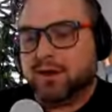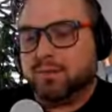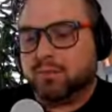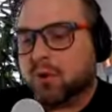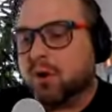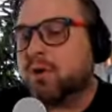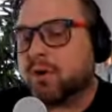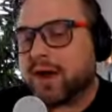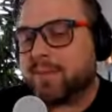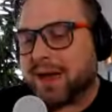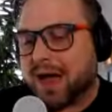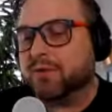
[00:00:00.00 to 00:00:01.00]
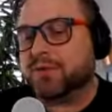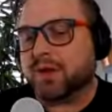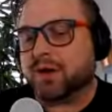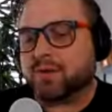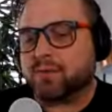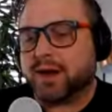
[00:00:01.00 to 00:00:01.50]
program out
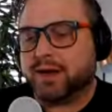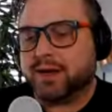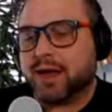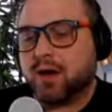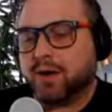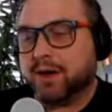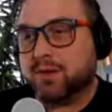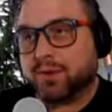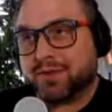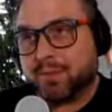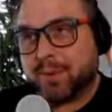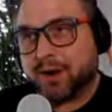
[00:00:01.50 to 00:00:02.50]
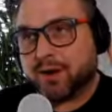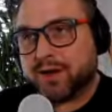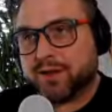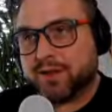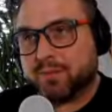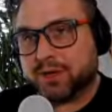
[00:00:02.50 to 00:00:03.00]
there right now in North
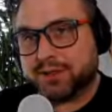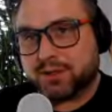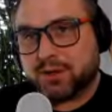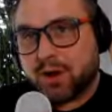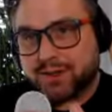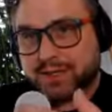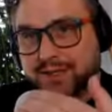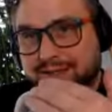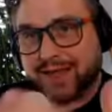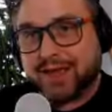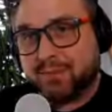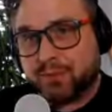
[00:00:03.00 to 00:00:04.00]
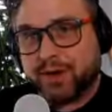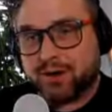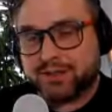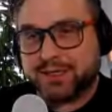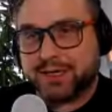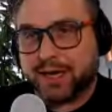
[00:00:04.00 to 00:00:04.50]
America that brings you content like we
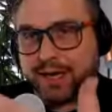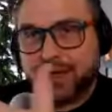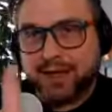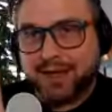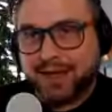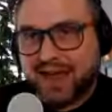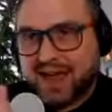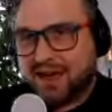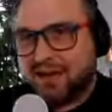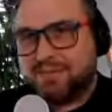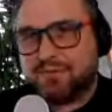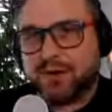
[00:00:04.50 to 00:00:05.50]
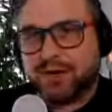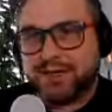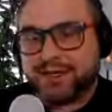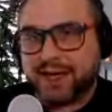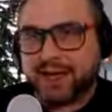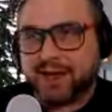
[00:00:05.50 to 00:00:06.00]
are today, every
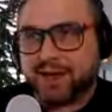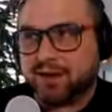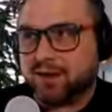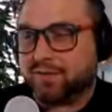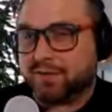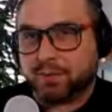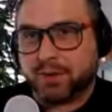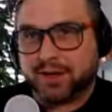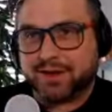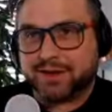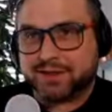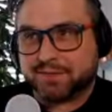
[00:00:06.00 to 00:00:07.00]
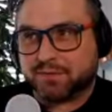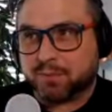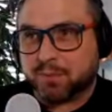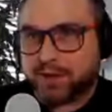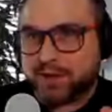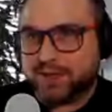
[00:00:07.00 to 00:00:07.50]
day of the week, except for
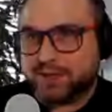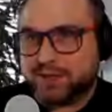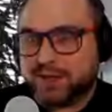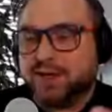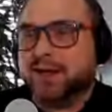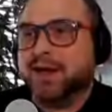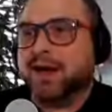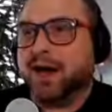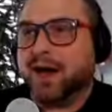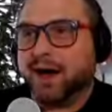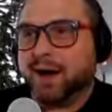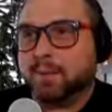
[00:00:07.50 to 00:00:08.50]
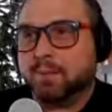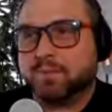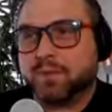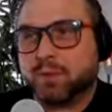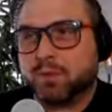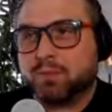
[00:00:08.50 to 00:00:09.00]
Mondays,
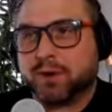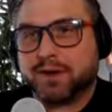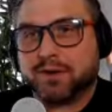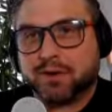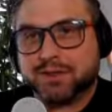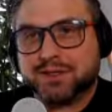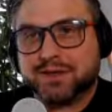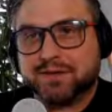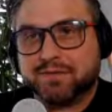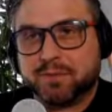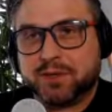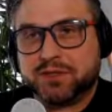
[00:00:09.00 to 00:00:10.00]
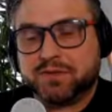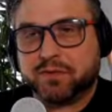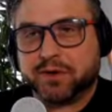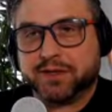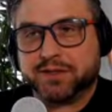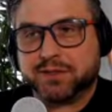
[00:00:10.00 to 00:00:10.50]
that we bring constant information
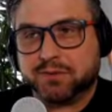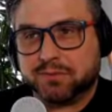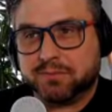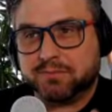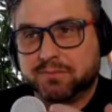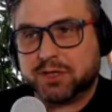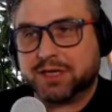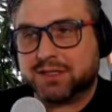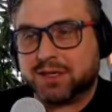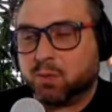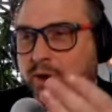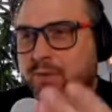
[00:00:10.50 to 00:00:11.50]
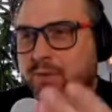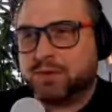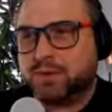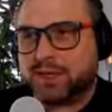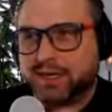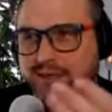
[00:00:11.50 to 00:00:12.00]
for you. So, Jesse, what are we
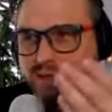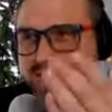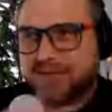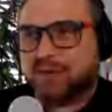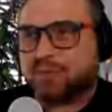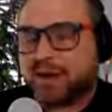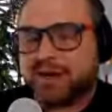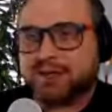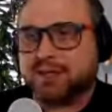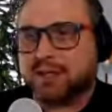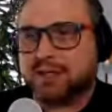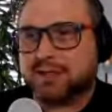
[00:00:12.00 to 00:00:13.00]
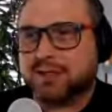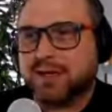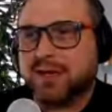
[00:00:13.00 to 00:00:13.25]
doing today? Let's get right into this.